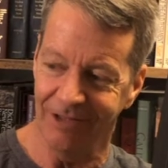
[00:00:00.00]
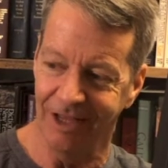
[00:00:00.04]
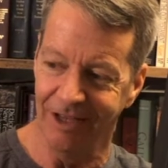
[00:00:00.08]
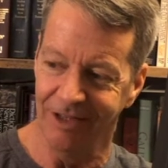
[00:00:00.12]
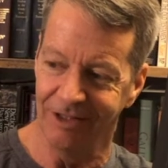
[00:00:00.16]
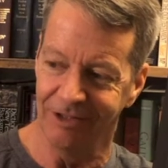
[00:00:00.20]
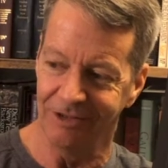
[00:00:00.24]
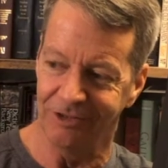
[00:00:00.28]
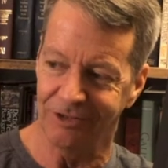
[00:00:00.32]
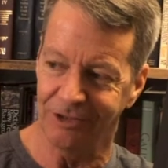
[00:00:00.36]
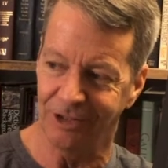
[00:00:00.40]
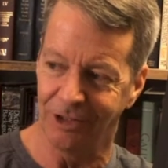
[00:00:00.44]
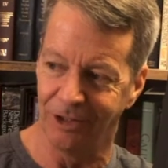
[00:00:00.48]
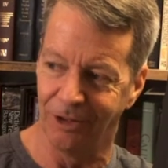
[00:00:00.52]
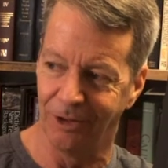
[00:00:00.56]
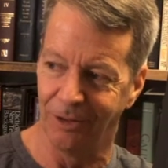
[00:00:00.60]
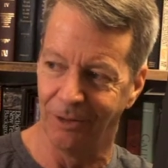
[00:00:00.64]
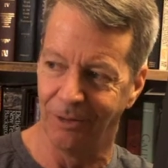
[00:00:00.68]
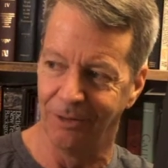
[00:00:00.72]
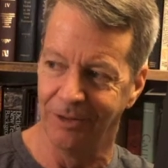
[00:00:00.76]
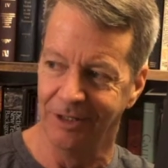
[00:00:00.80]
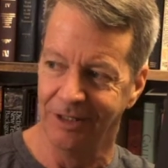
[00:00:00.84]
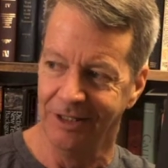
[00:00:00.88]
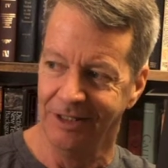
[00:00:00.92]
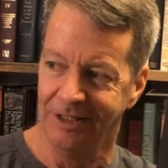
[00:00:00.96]

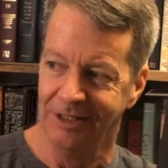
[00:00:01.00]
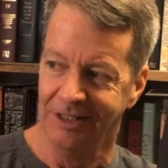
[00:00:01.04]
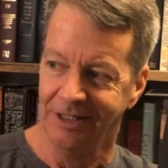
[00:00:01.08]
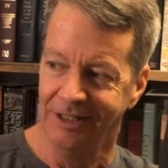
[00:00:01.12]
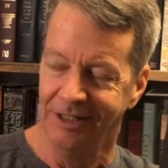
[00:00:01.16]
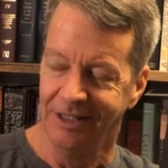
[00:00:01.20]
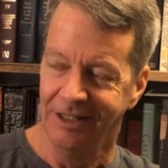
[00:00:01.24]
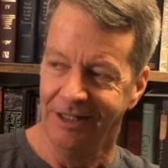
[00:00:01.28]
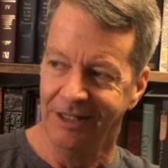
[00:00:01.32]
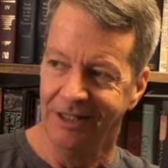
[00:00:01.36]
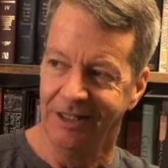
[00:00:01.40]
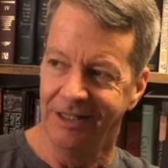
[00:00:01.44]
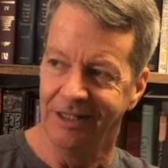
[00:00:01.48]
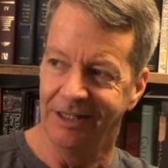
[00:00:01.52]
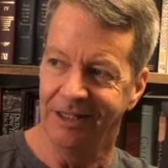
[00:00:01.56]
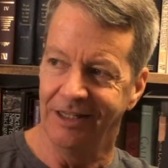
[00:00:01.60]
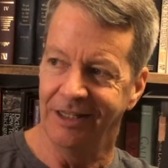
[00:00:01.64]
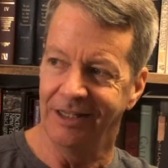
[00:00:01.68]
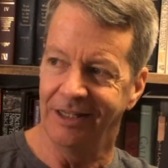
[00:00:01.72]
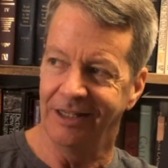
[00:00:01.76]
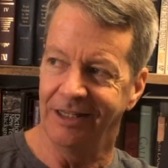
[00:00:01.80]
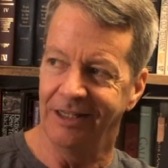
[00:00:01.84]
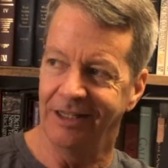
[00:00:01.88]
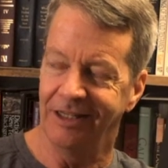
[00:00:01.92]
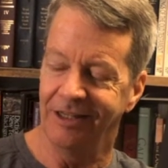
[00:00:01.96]
So
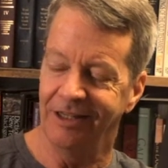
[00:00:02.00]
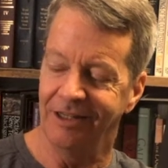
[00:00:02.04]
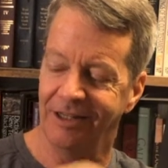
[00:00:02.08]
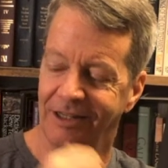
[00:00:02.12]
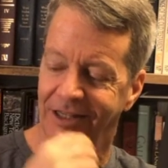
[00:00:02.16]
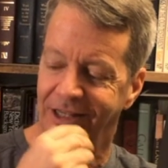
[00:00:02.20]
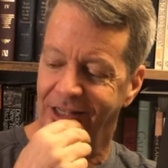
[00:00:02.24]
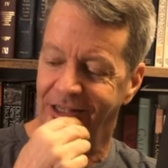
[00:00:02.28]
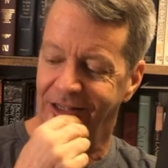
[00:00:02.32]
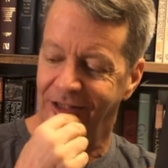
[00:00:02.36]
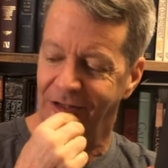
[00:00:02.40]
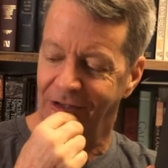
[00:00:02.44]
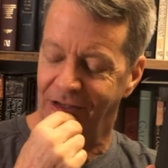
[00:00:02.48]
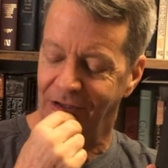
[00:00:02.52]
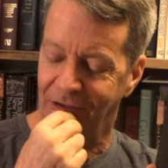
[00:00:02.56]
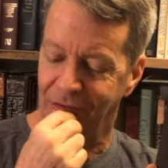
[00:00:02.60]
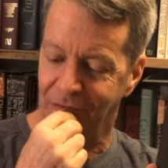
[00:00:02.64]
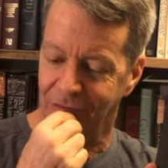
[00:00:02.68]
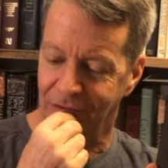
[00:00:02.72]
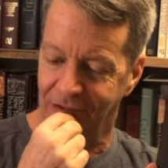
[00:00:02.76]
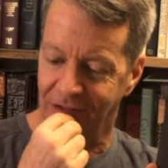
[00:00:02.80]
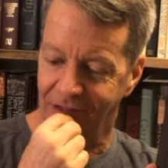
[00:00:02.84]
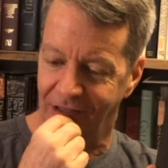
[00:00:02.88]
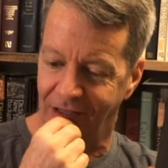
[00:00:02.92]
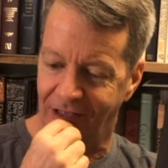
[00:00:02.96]
he, he, he
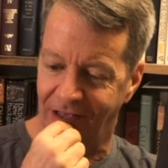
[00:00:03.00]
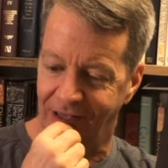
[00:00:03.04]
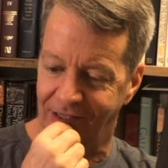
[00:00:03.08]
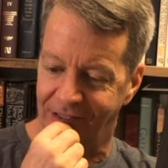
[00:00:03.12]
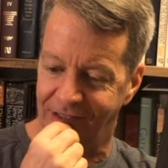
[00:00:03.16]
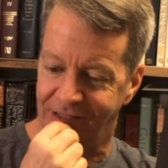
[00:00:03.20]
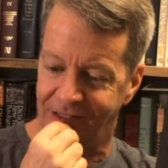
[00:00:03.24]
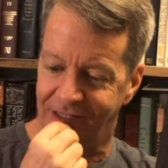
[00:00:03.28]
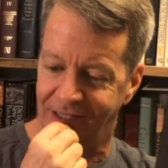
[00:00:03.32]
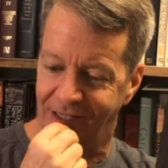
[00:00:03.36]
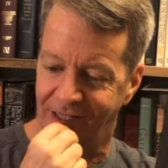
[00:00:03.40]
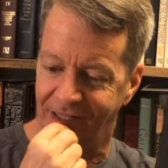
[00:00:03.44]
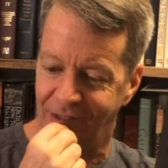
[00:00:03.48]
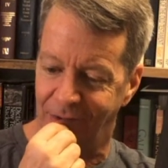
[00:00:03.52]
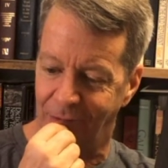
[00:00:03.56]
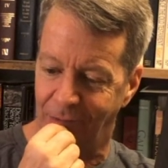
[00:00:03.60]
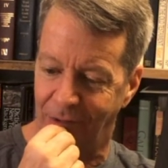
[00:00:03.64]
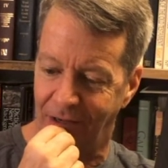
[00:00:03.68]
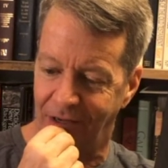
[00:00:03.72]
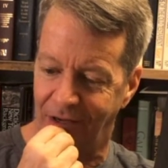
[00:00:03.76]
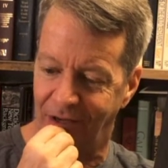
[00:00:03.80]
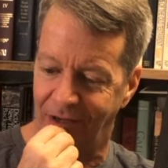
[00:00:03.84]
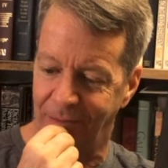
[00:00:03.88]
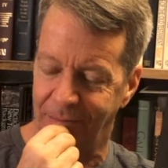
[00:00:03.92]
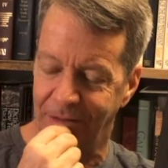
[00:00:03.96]
realized that,
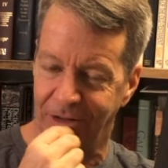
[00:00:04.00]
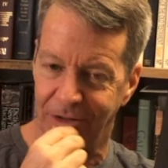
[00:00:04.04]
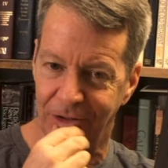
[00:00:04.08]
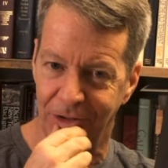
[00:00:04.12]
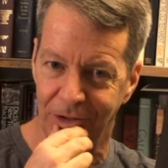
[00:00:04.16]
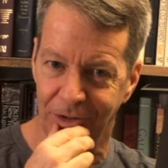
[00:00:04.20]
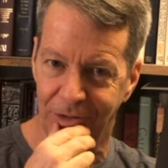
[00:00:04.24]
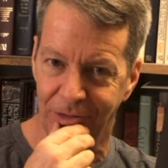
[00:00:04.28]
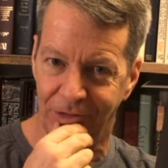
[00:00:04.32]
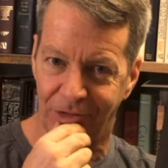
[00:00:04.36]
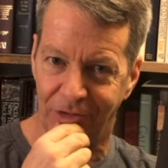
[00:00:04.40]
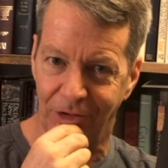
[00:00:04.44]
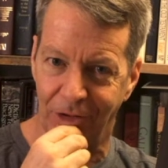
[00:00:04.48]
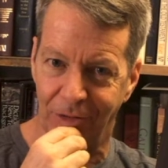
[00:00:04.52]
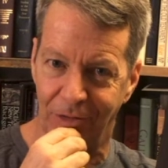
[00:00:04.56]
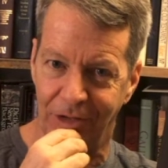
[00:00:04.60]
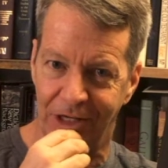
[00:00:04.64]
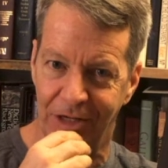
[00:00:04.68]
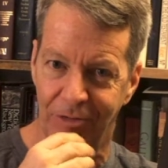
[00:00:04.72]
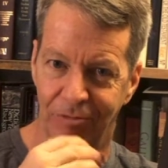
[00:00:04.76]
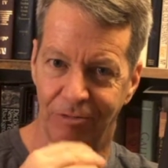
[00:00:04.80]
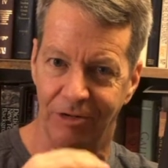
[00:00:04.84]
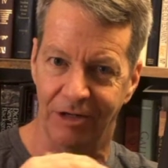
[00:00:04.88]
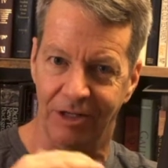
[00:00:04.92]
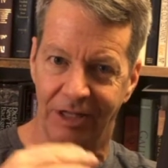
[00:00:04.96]
wow, I'm a who. So he
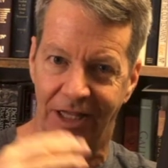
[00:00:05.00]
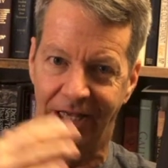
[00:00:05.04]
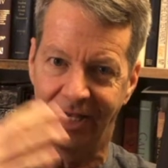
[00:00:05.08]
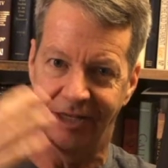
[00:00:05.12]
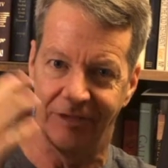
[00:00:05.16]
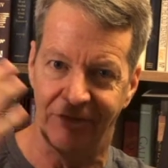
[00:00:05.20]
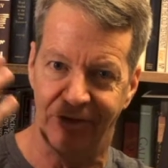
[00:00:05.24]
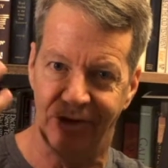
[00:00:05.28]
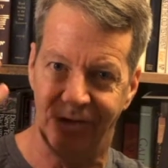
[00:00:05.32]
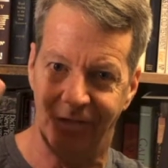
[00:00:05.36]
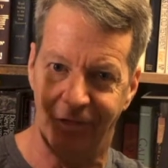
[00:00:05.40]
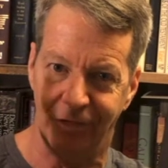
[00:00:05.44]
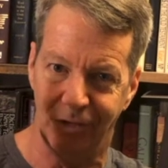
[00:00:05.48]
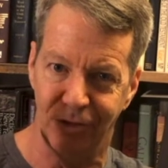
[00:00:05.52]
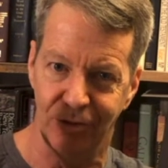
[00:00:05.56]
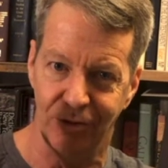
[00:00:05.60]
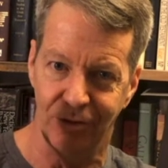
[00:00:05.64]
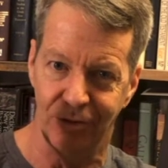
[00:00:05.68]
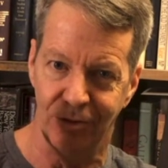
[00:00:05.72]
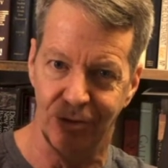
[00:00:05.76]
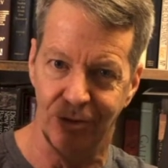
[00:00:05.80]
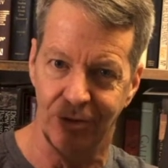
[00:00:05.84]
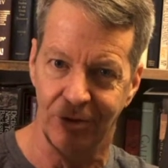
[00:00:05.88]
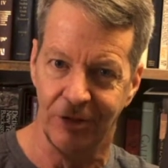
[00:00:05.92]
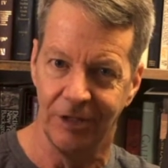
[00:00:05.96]
realized this
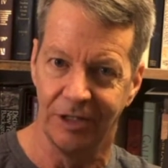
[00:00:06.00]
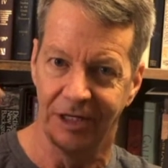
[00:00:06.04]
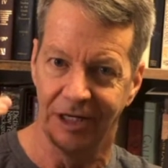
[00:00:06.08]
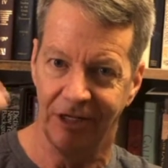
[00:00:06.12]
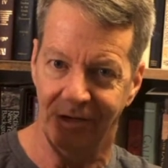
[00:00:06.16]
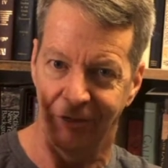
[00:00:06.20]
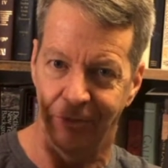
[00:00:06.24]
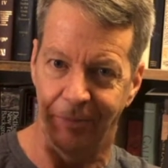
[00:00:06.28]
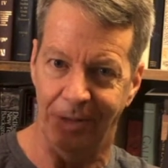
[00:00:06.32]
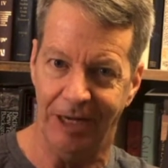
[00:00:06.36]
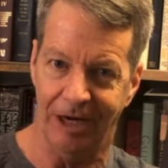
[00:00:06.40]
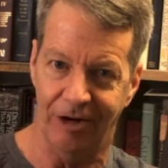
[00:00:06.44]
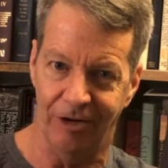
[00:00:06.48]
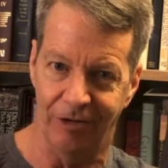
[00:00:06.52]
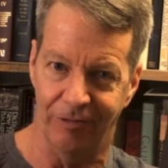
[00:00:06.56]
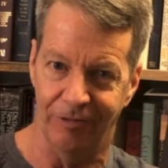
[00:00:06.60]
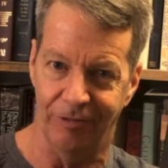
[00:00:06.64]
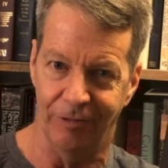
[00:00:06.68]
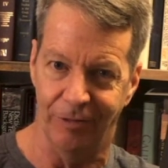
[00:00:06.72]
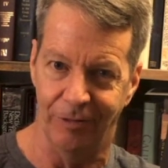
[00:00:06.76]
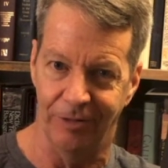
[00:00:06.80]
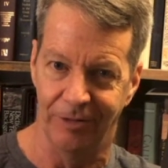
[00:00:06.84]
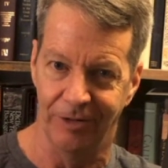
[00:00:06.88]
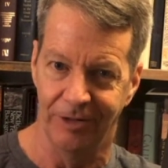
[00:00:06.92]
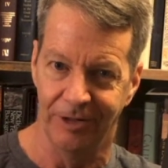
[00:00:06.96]
who is
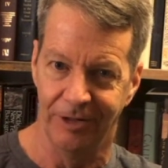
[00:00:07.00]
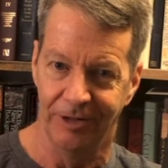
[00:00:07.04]
powerful.